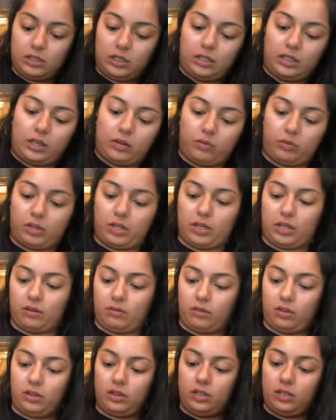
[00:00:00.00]
That way
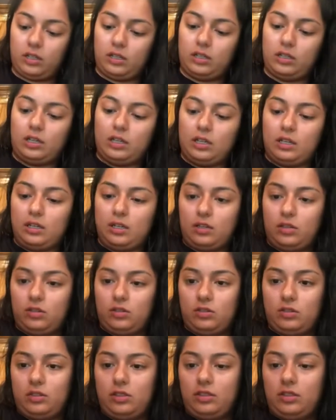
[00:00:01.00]
everything, you
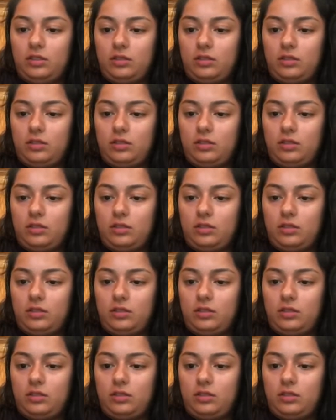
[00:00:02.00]
see,